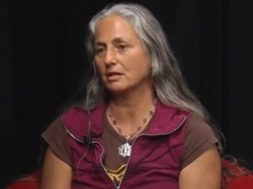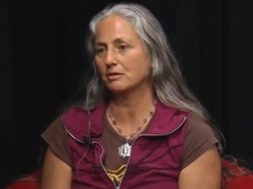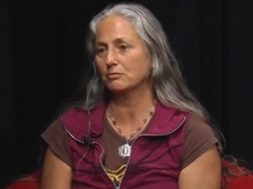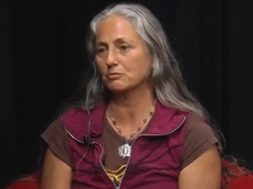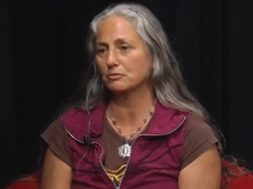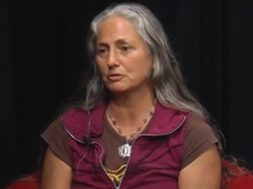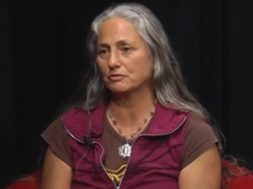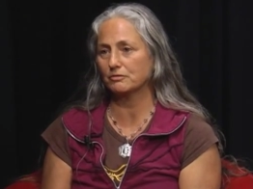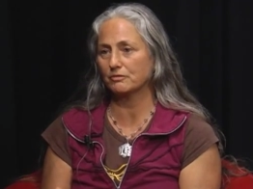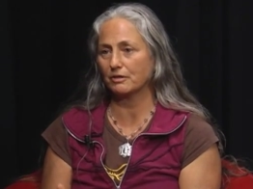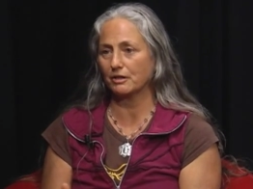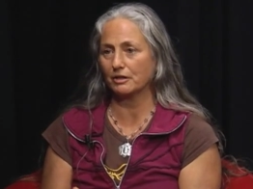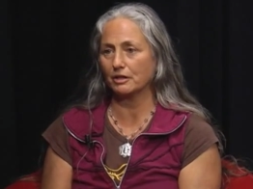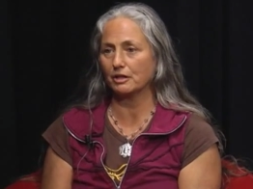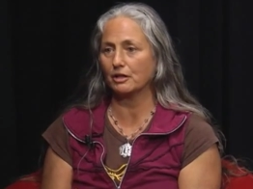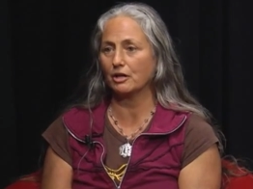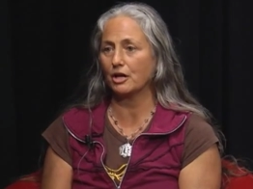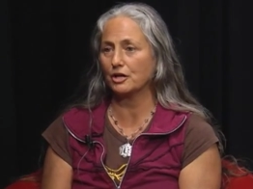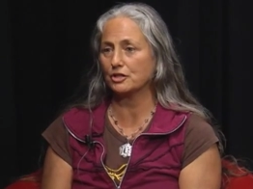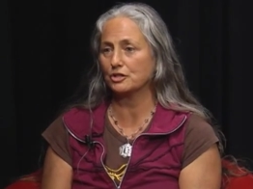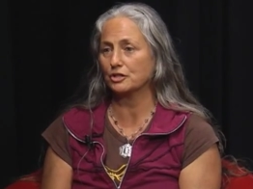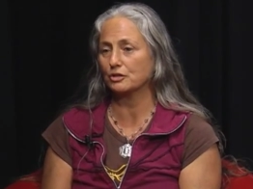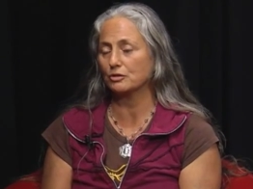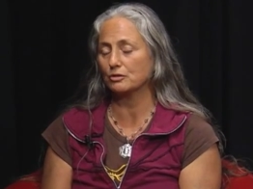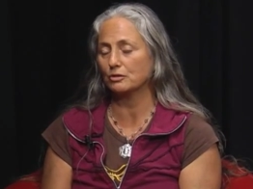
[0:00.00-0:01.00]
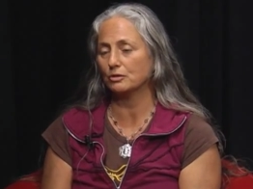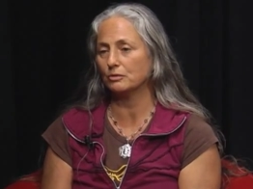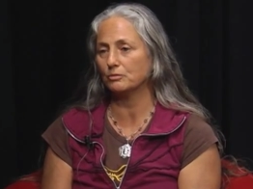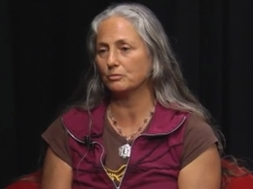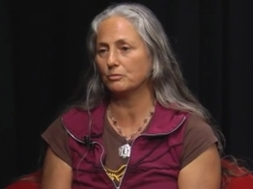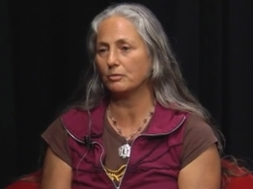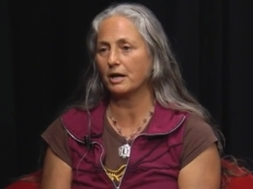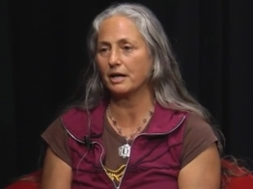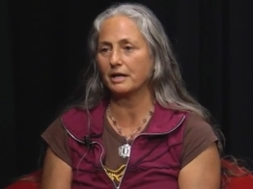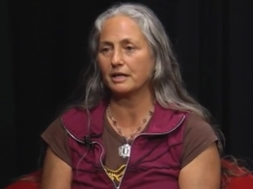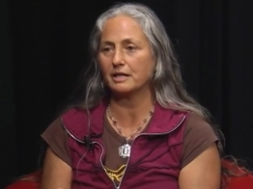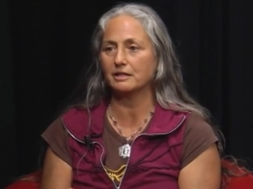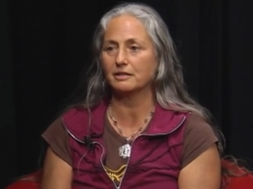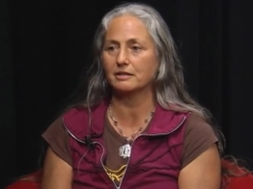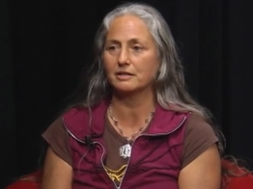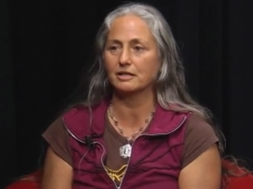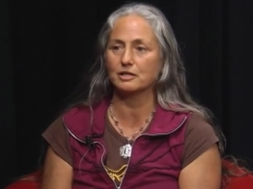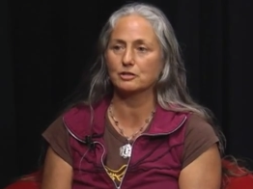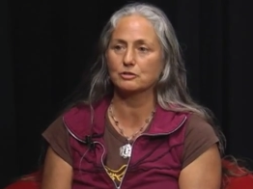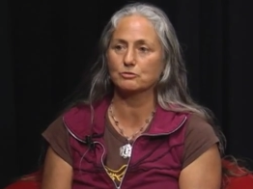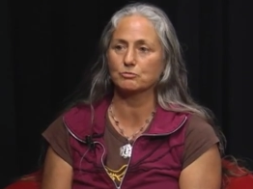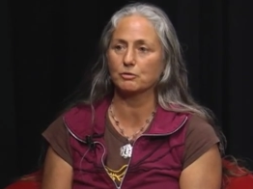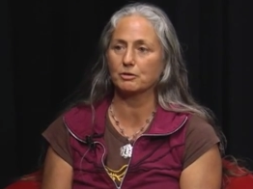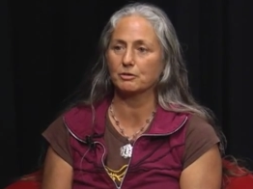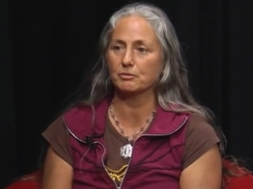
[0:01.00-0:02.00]
It was very logical. Why eat
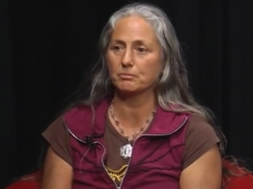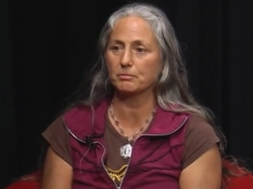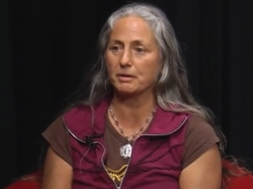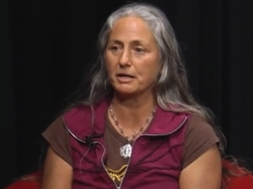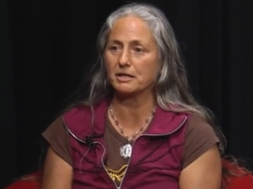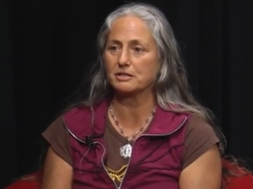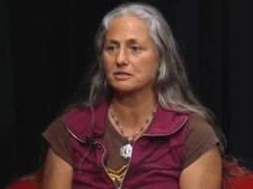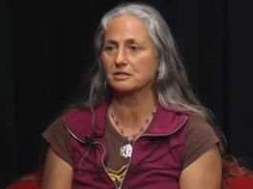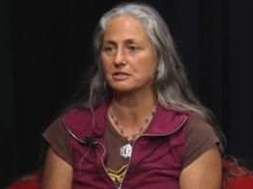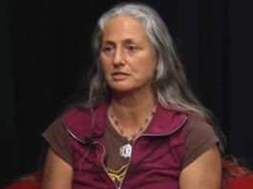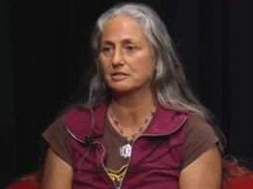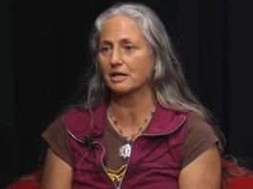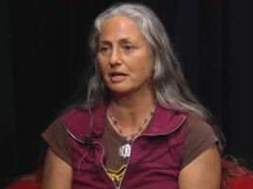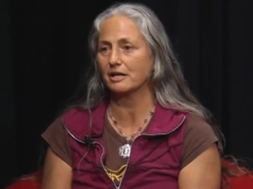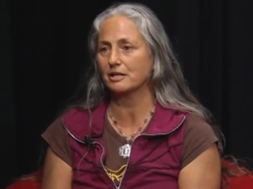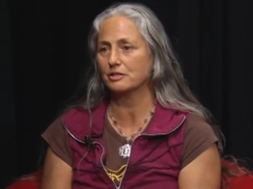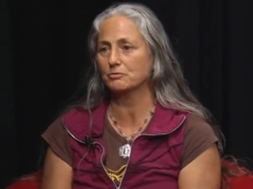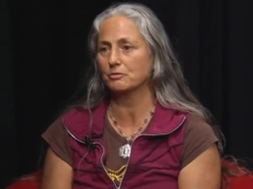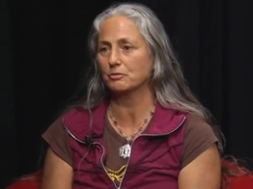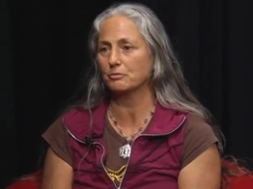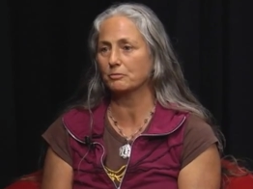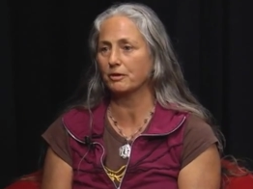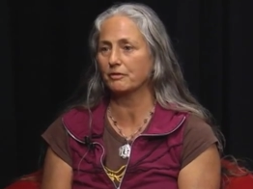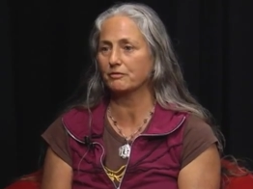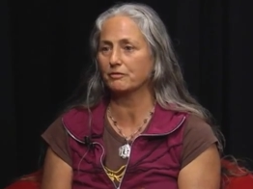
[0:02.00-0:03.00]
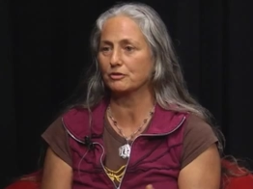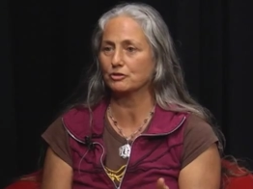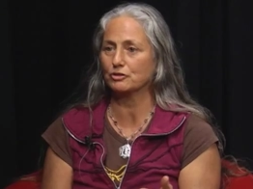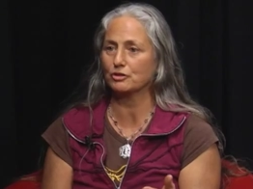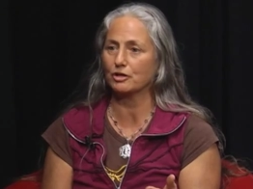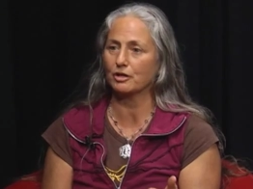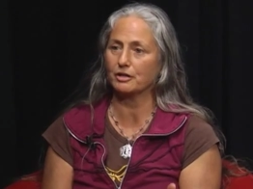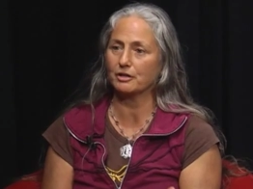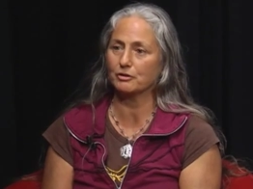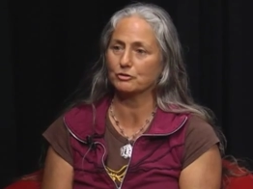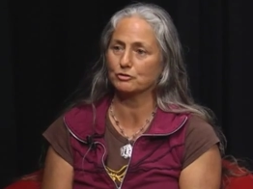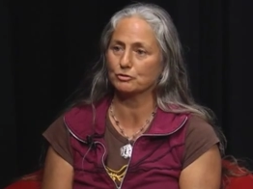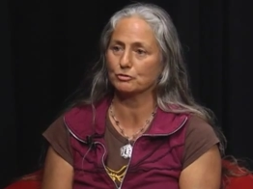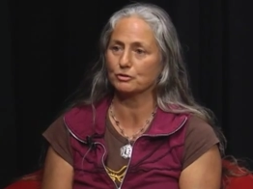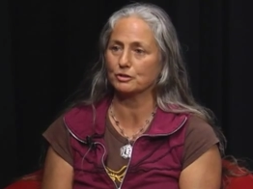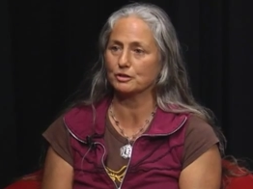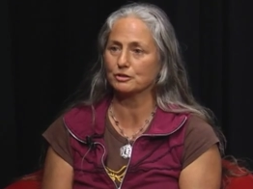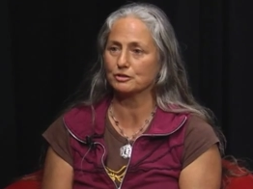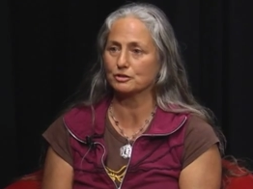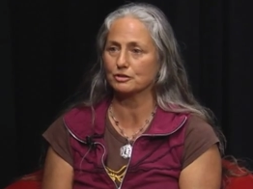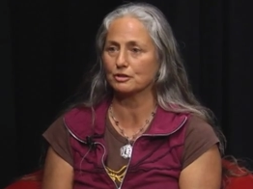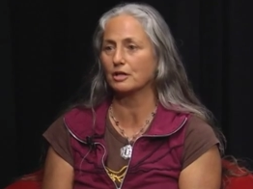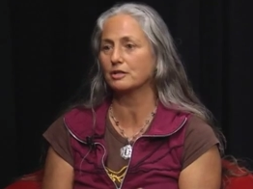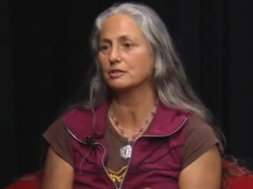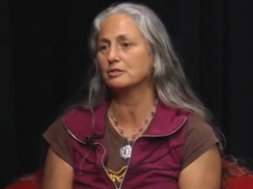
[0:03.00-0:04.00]
things with pesticides when we have a
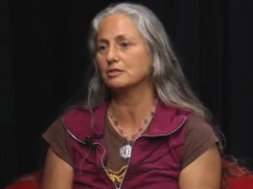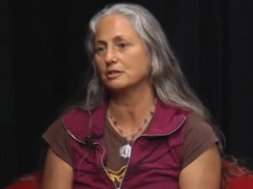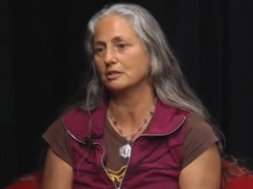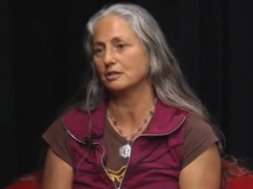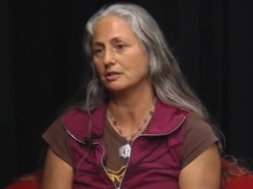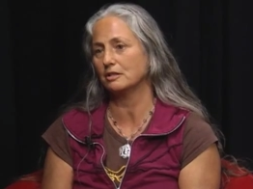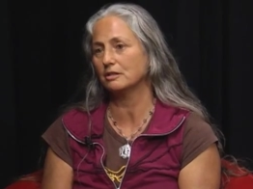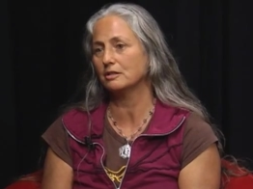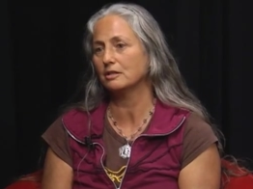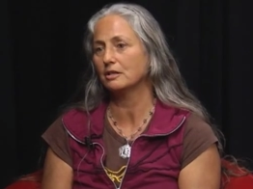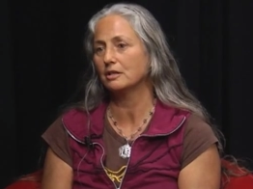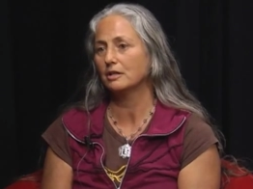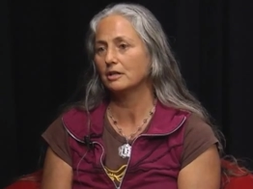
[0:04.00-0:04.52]
choice not to eat?